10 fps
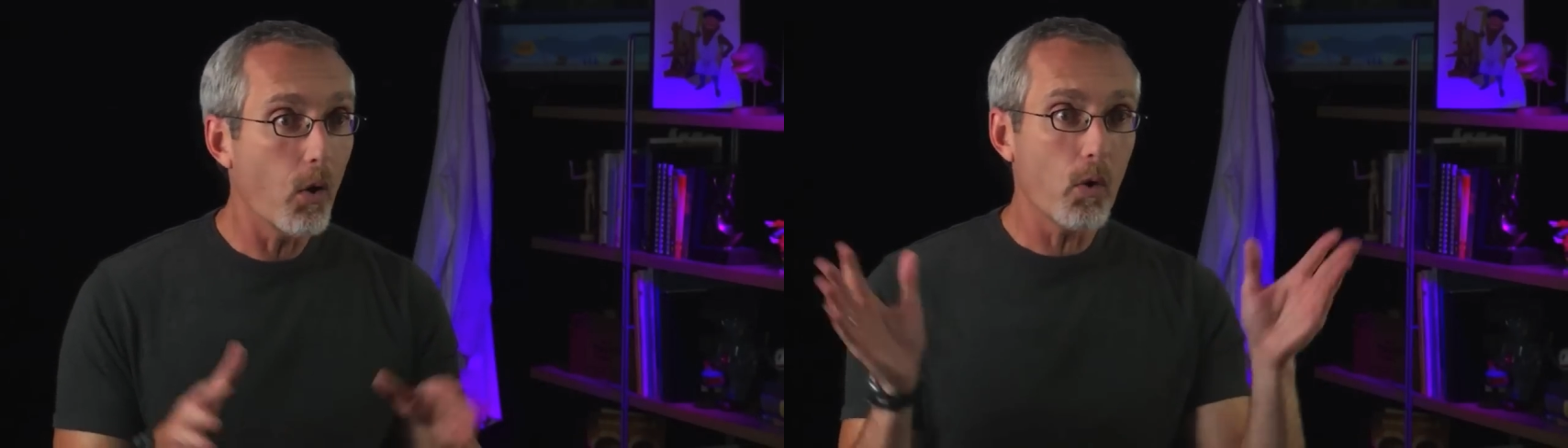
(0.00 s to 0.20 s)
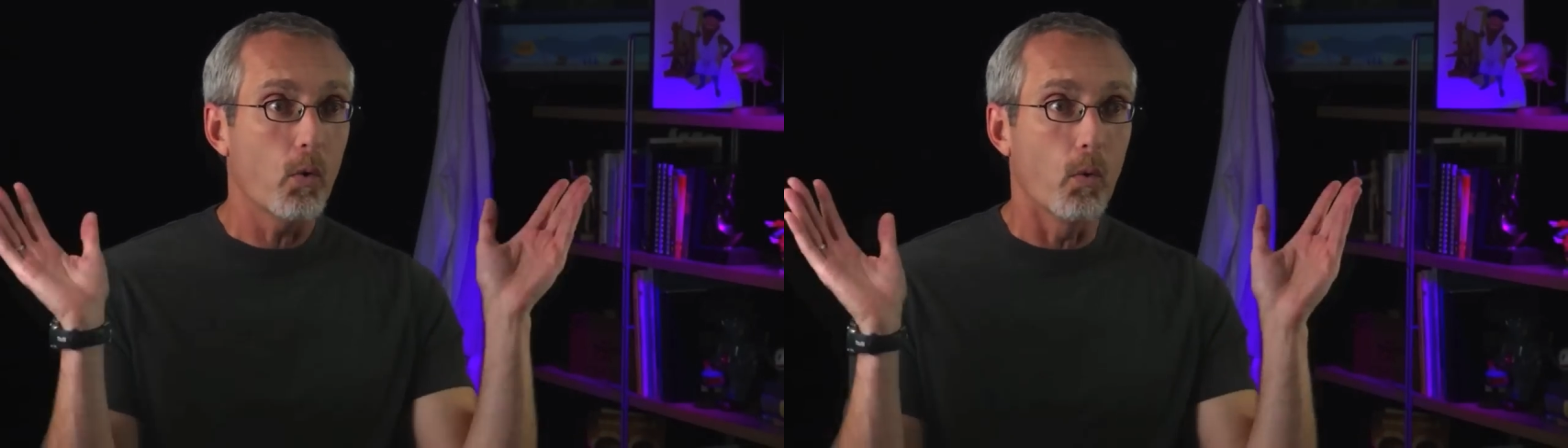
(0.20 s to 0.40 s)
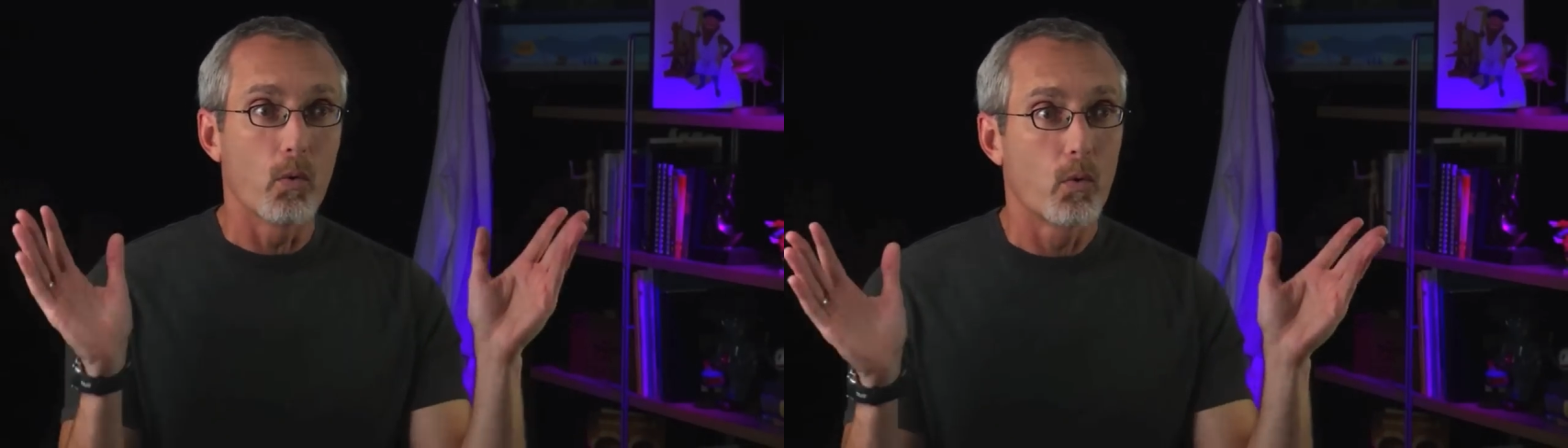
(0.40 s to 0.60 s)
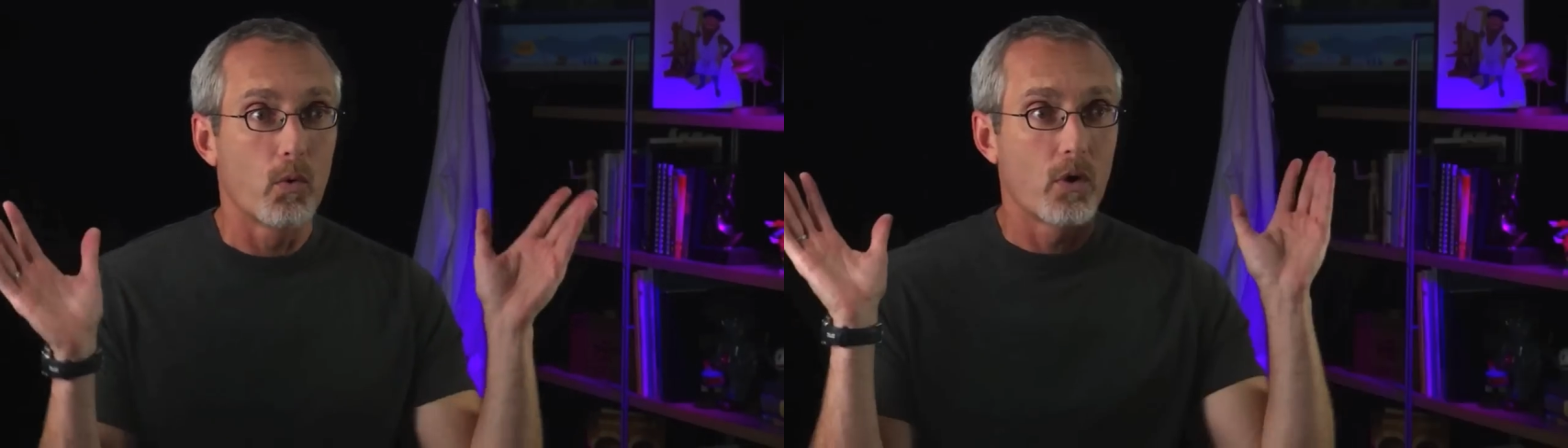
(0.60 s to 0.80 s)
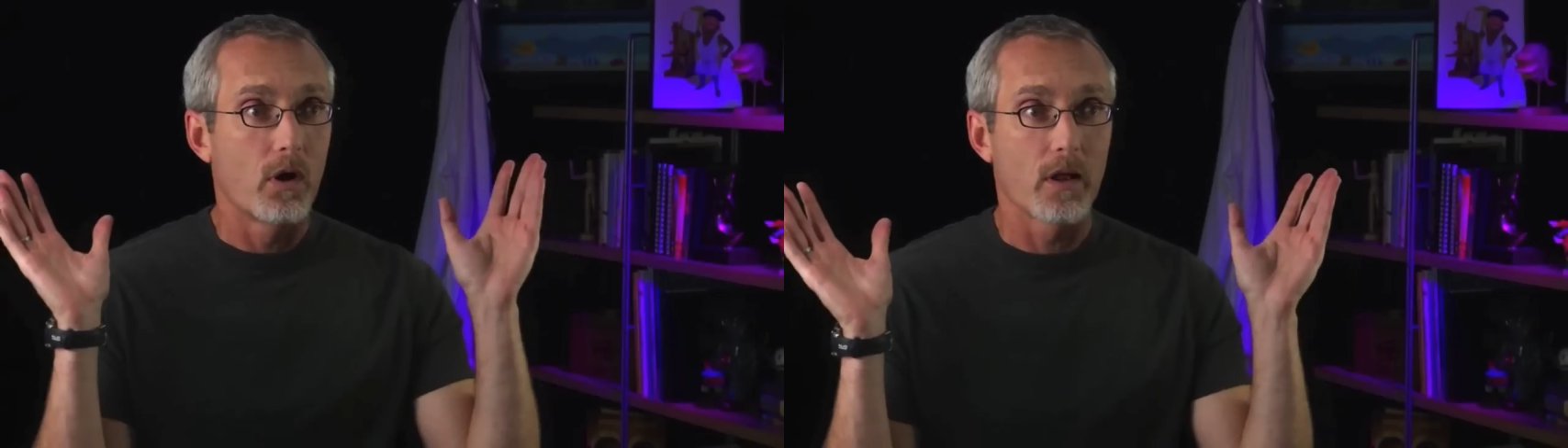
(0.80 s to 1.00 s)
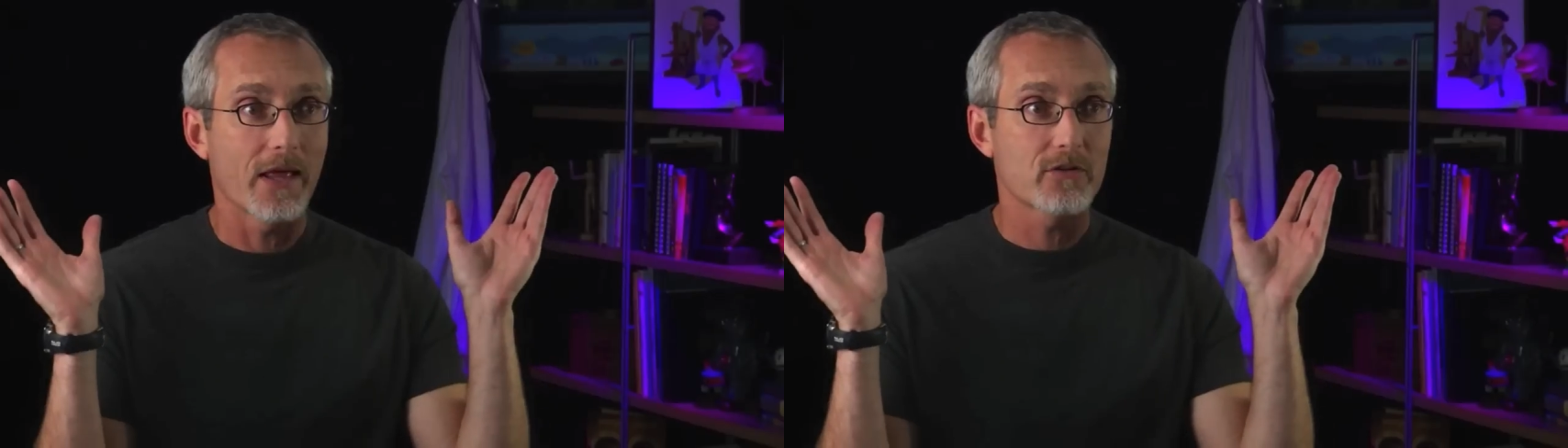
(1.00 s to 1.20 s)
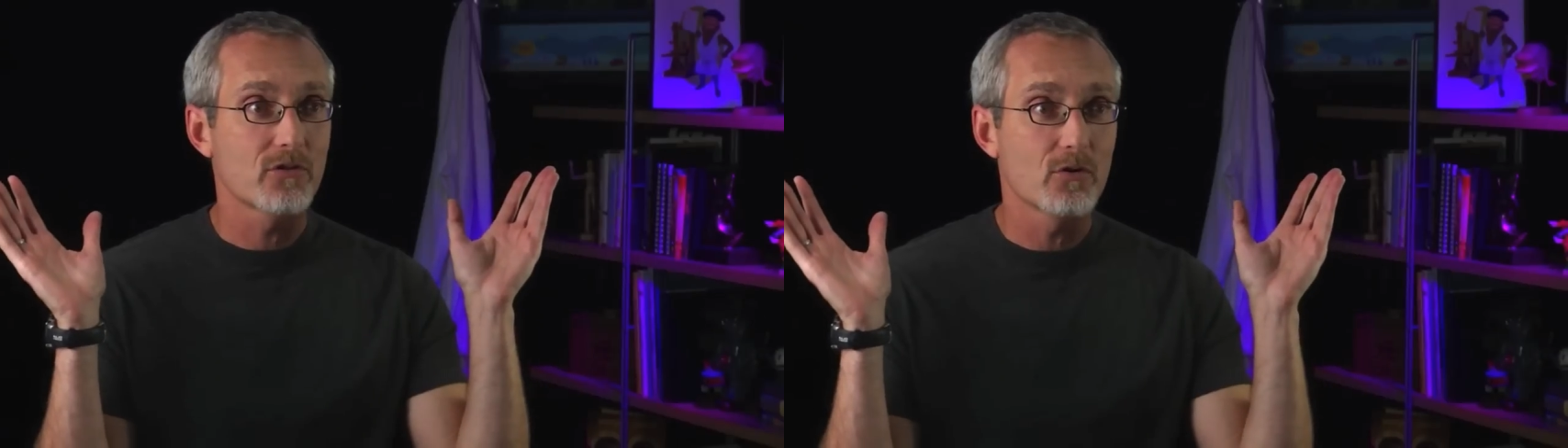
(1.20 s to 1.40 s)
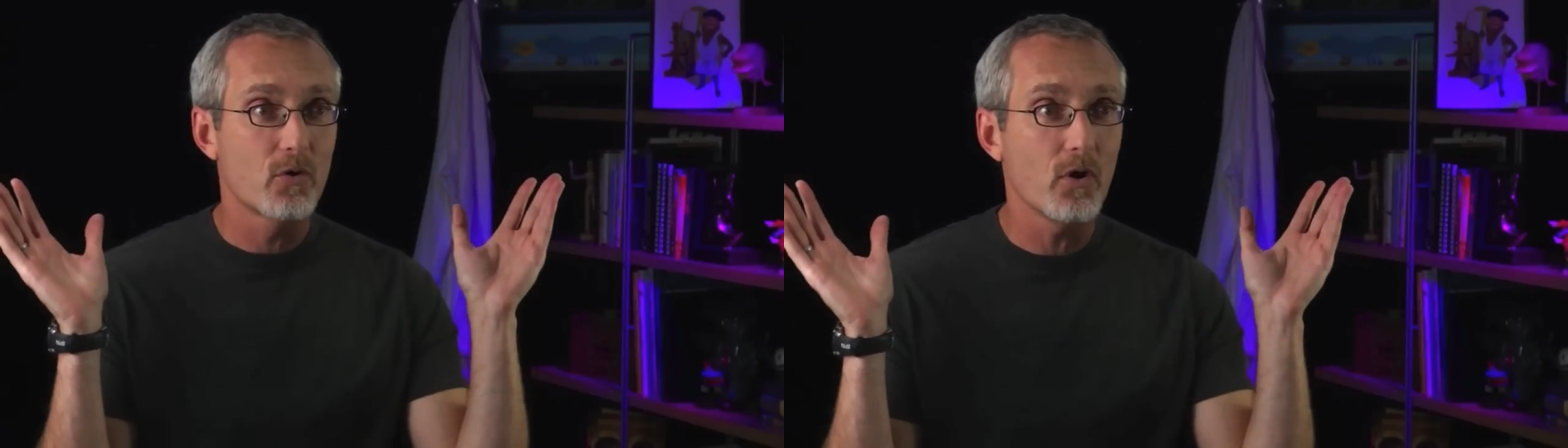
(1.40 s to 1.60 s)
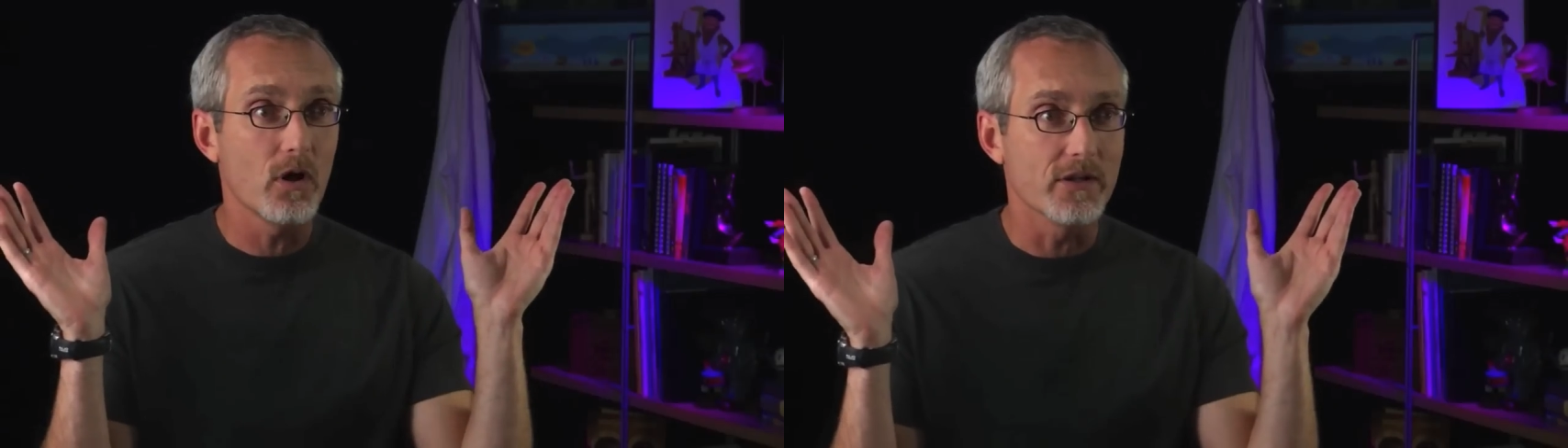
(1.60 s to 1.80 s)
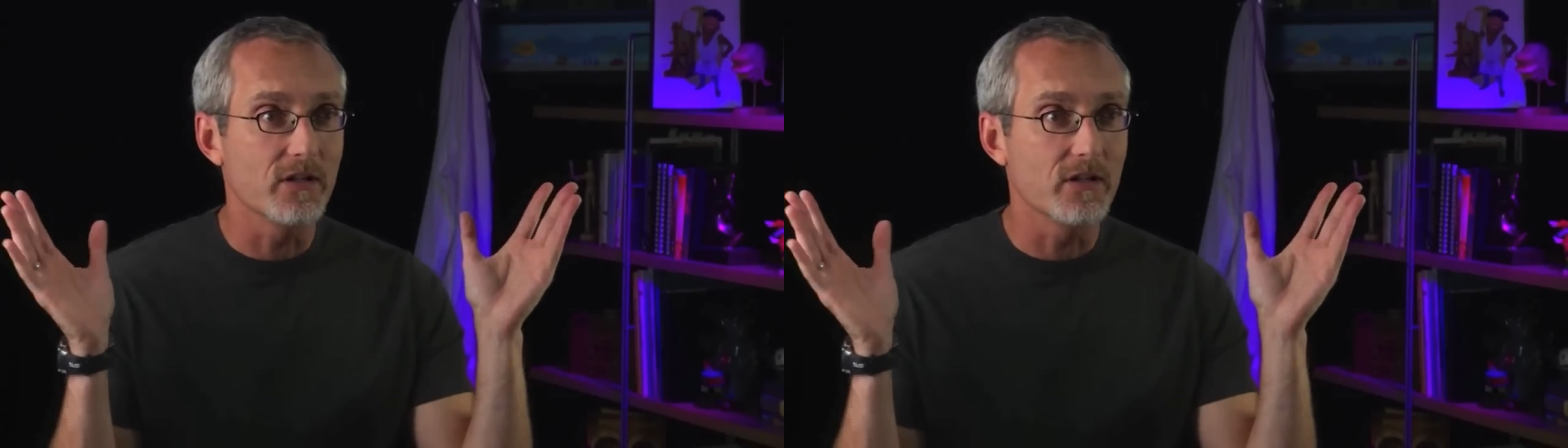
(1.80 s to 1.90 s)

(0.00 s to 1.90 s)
oh, that's so cool.